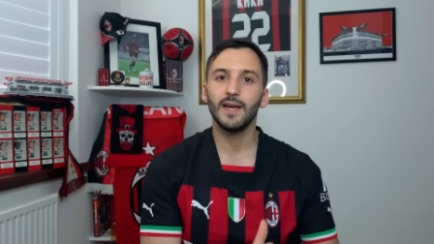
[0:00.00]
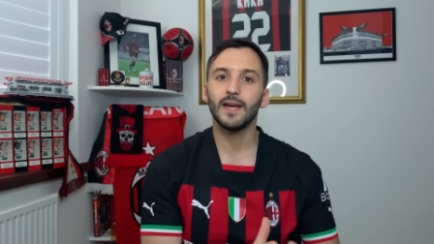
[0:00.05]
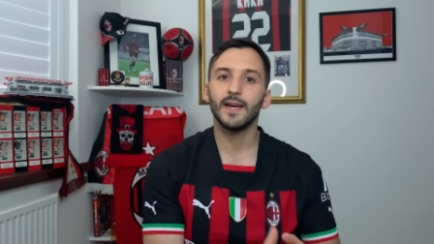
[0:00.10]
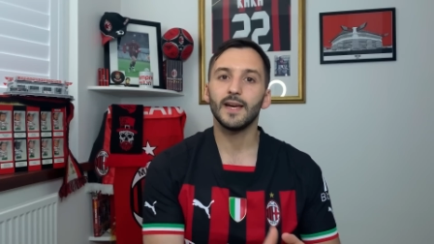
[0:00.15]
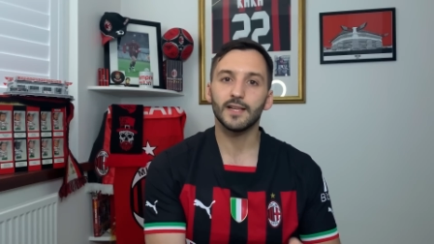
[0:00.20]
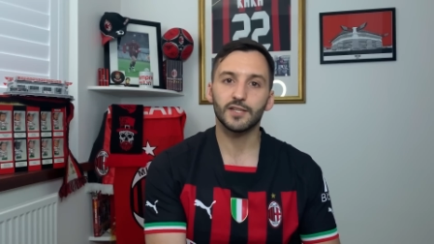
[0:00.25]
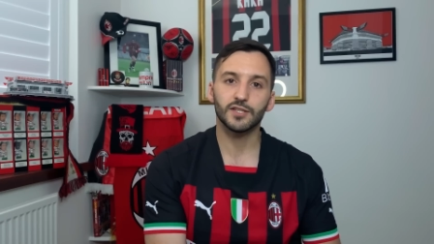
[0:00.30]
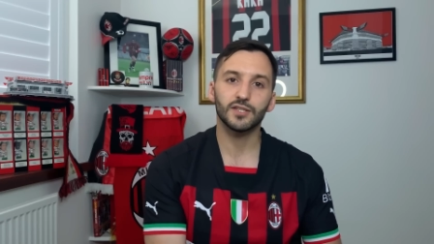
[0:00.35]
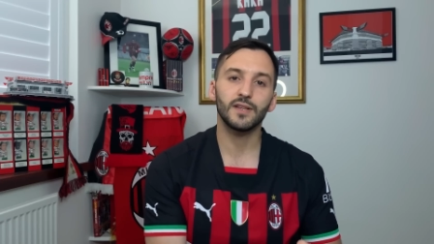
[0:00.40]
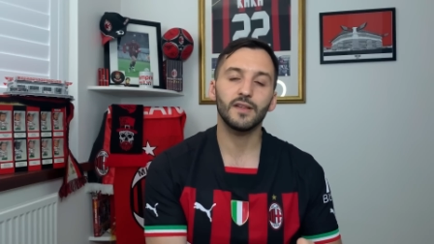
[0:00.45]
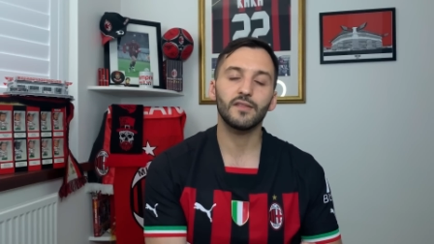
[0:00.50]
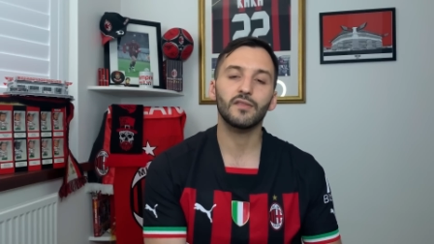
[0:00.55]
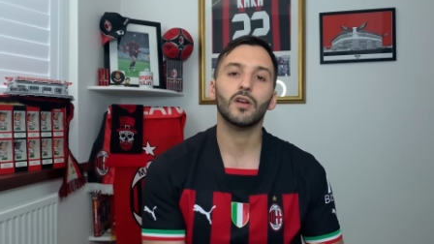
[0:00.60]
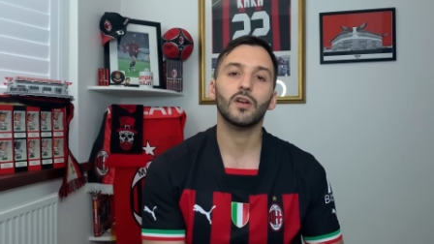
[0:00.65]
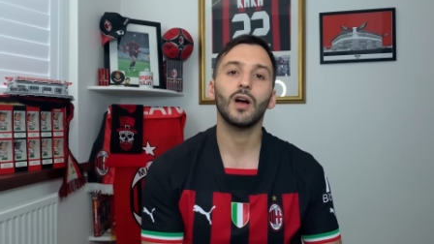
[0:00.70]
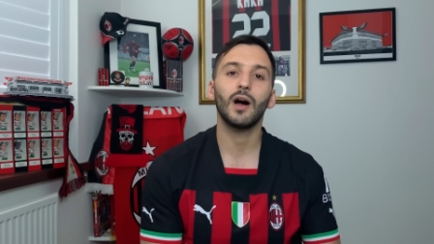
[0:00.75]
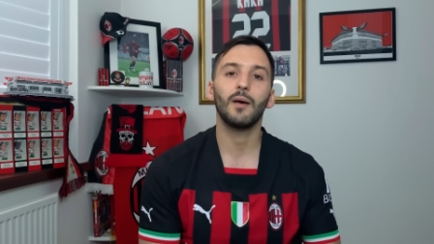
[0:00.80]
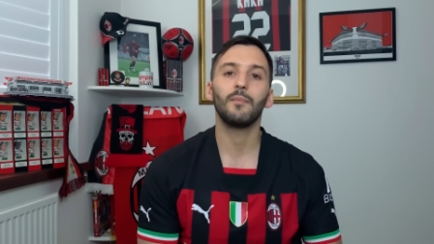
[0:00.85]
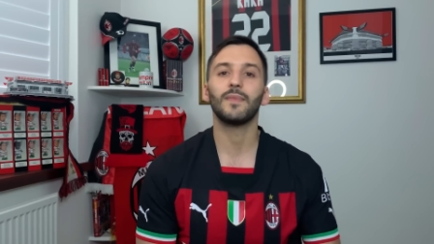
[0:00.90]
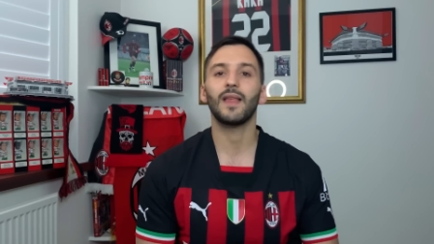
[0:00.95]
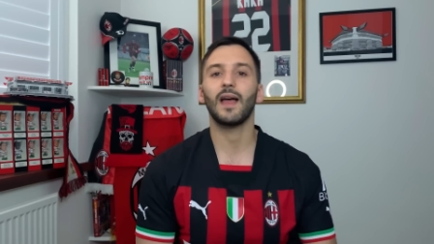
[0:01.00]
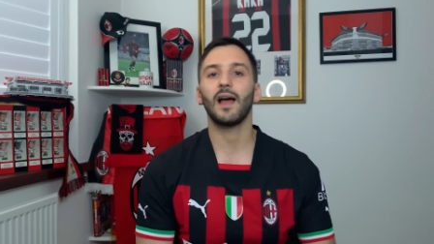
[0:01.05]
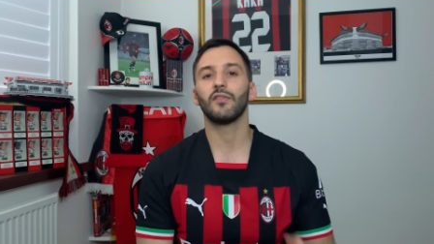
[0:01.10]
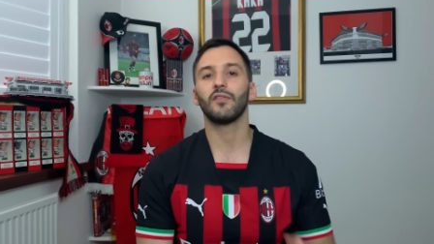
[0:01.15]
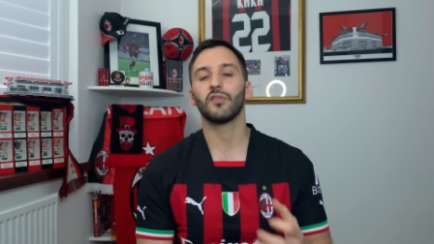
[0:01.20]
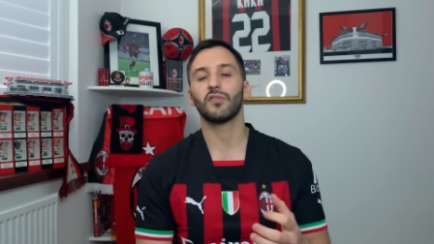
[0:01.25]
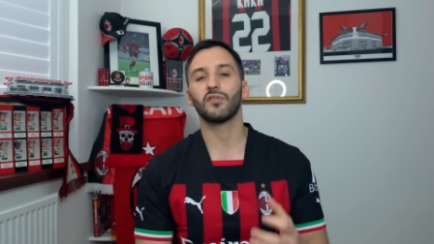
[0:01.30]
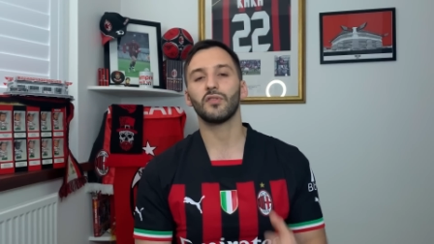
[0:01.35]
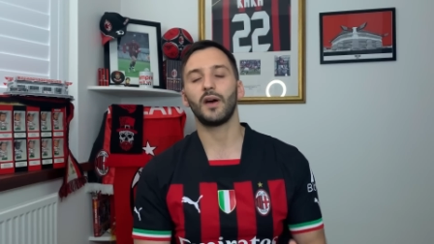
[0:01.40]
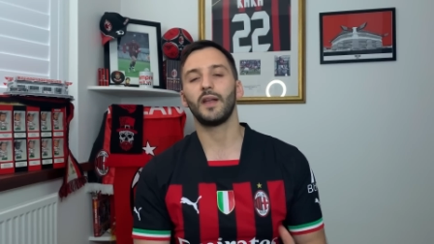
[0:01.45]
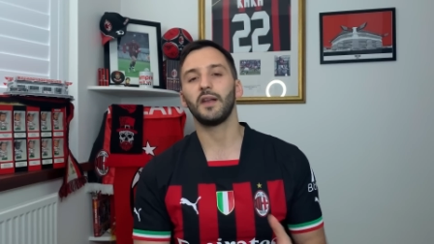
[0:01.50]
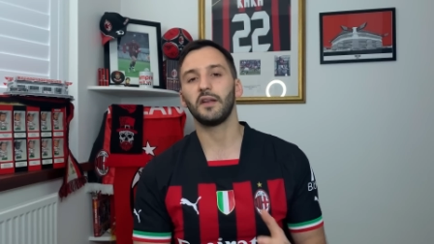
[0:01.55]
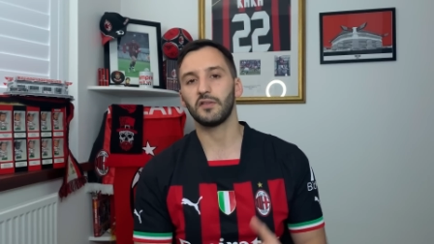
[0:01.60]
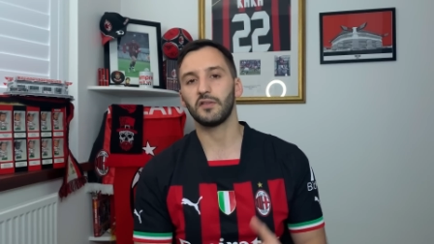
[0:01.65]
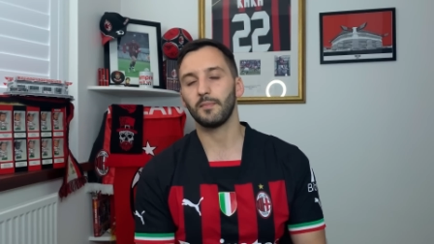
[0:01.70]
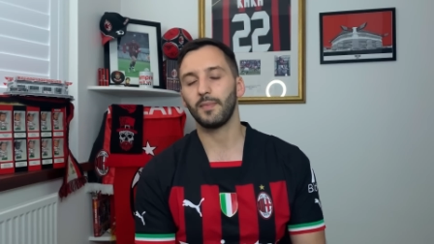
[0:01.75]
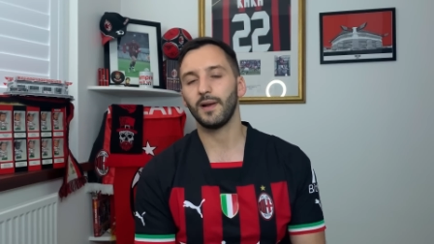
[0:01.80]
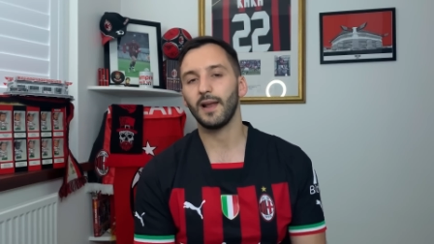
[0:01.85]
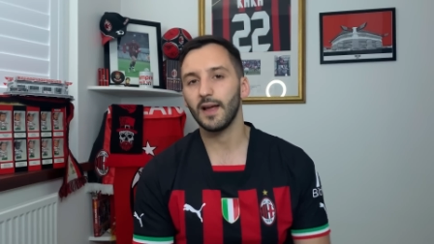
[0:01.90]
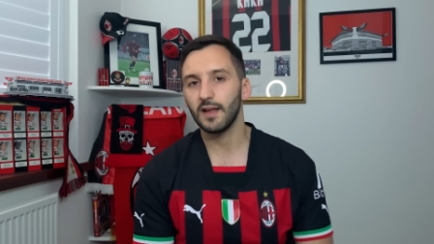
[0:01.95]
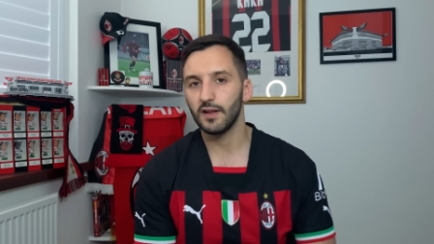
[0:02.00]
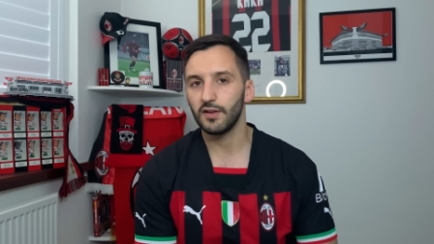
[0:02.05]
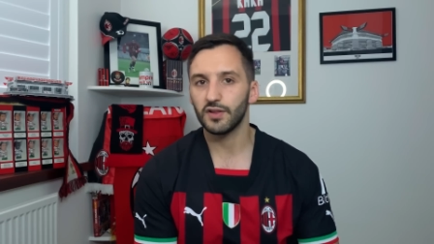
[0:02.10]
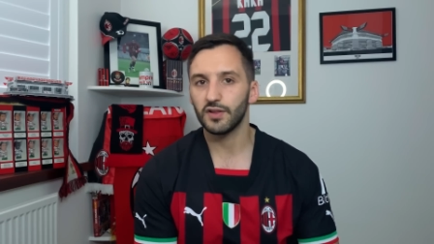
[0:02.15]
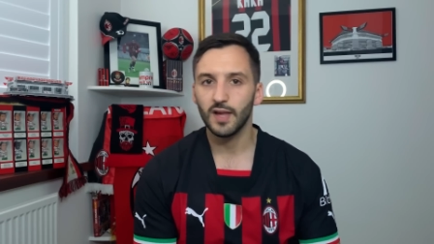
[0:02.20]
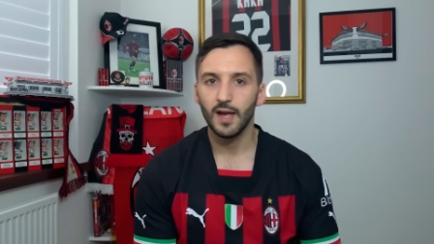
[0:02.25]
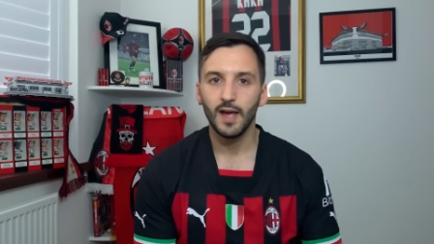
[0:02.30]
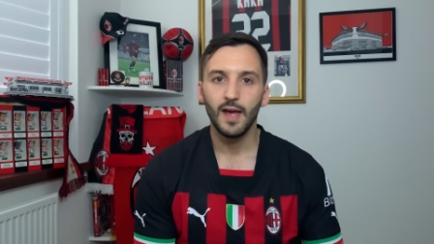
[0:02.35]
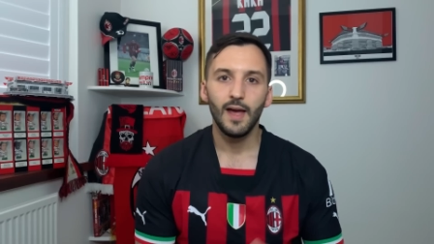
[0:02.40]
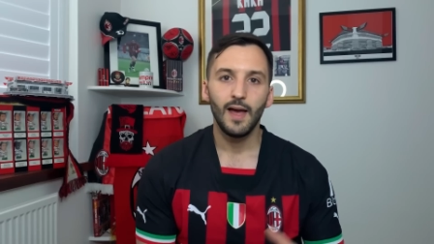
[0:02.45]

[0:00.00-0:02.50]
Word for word: He just needs to come down to signing some players.